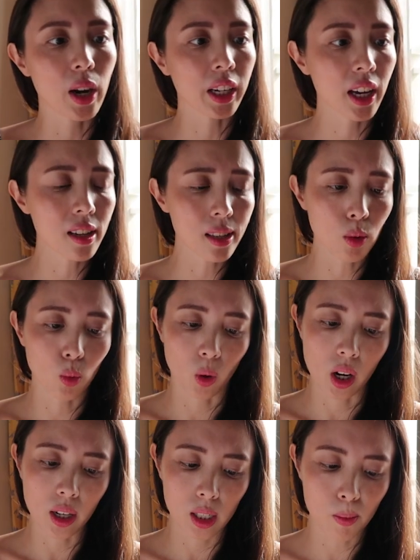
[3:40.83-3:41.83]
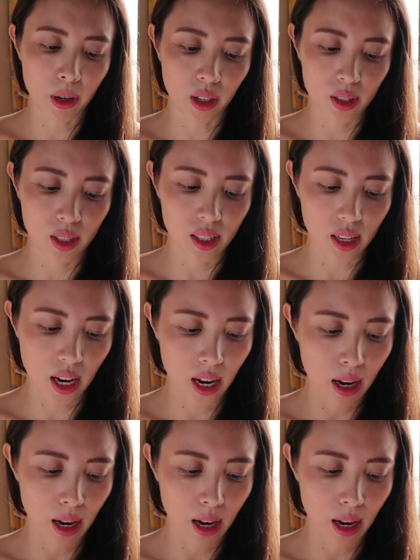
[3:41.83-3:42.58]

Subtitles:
I guess it works because